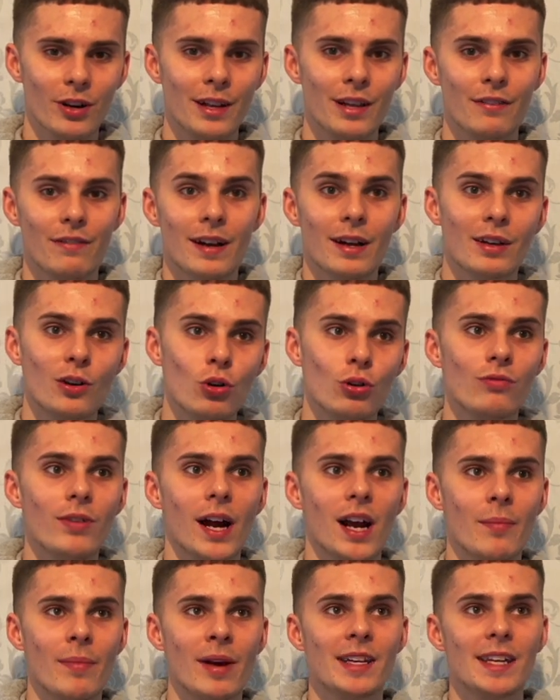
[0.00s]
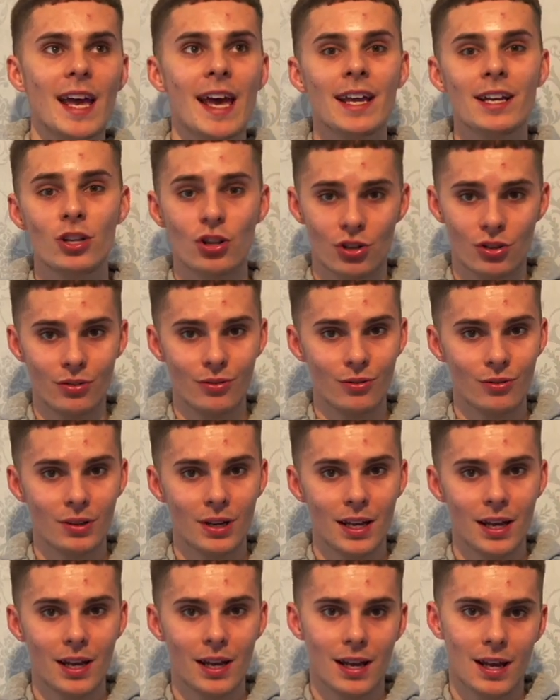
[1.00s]
And if I could recommend any shoe,
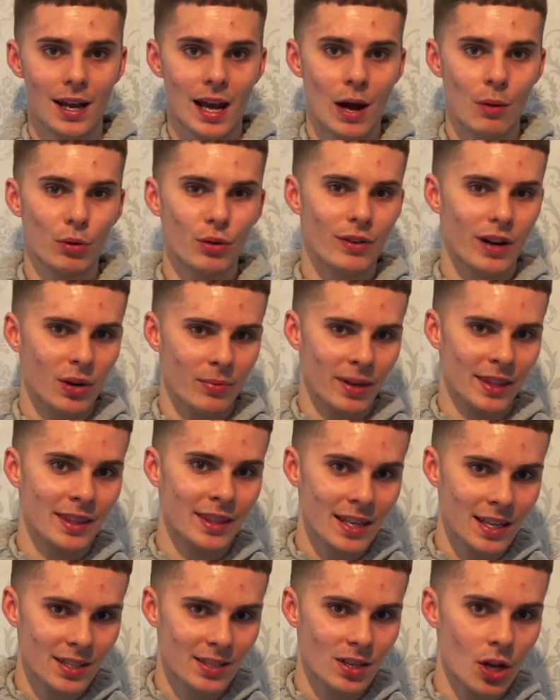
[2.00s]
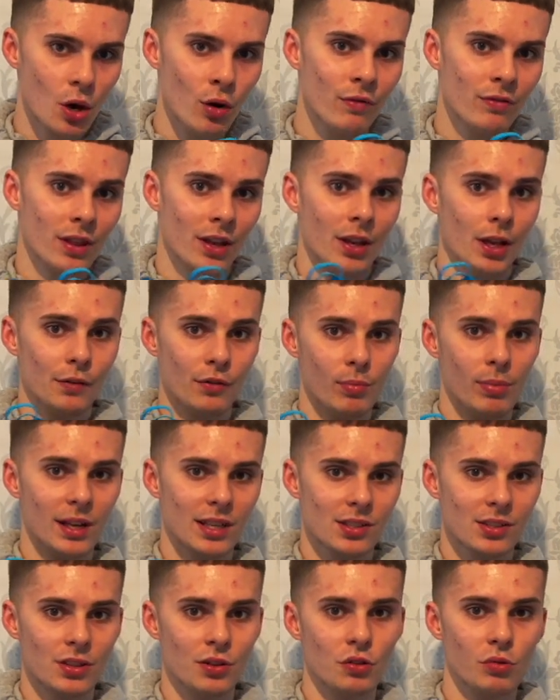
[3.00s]
I would recommend this over the
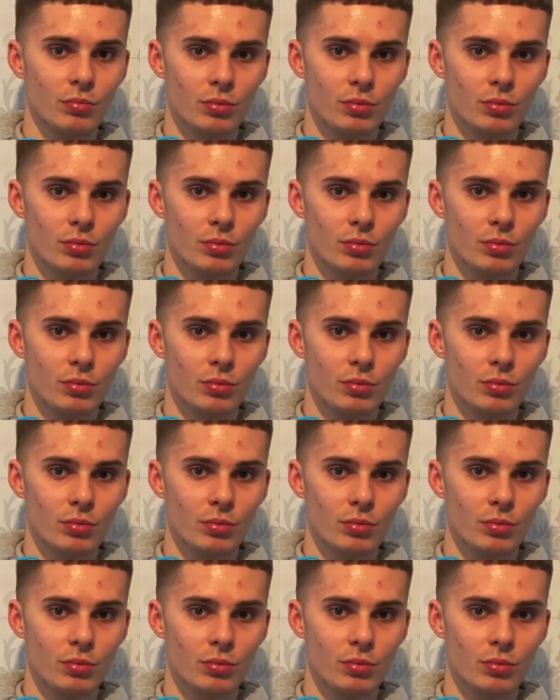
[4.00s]
Novablast 2,